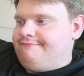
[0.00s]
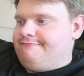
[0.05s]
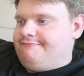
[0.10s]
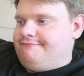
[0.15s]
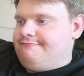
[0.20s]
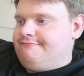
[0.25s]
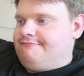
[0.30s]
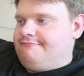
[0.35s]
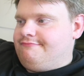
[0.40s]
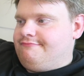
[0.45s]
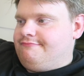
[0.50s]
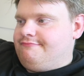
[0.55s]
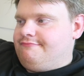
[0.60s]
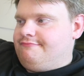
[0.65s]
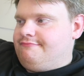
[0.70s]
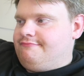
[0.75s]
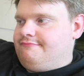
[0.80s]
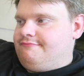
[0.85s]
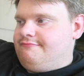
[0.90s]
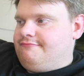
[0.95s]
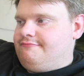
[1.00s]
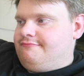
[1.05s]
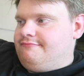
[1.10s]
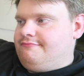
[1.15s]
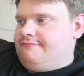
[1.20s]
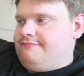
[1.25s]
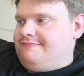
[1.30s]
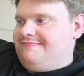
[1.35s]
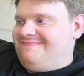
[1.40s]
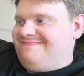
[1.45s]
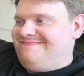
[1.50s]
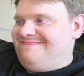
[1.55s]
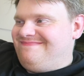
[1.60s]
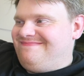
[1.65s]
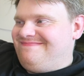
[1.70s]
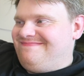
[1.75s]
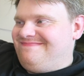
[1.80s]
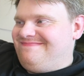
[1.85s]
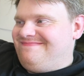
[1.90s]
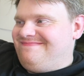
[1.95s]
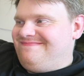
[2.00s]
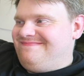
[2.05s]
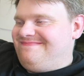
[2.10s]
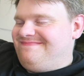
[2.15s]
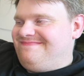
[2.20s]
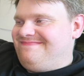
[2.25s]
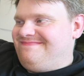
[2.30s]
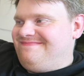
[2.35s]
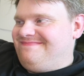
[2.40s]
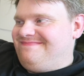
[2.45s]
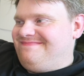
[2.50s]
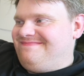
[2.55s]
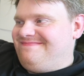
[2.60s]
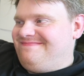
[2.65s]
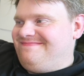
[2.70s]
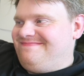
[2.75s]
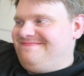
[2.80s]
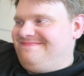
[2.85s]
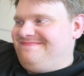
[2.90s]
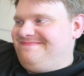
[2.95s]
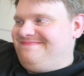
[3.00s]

(not speaking)